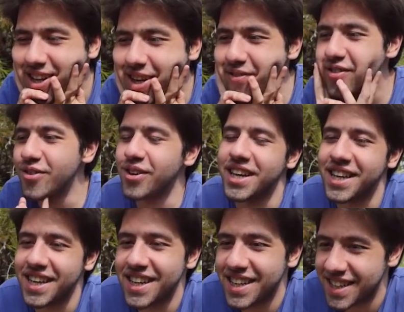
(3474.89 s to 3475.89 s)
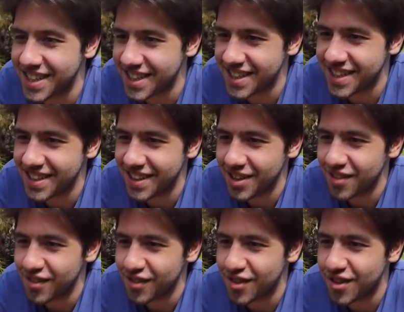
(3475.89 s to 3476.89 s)
it gives you like
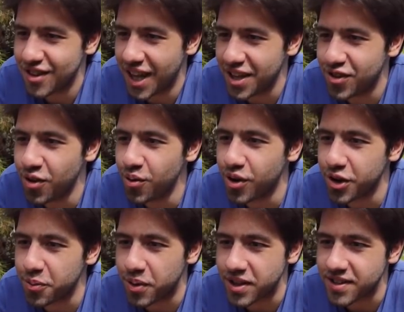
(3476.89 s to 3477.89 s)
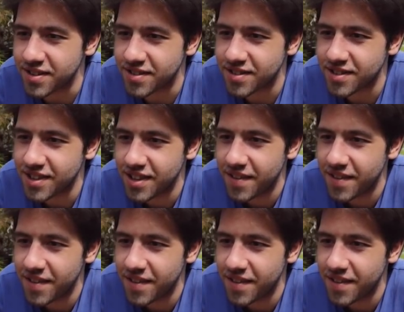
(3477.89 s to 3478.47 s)
2 good ones.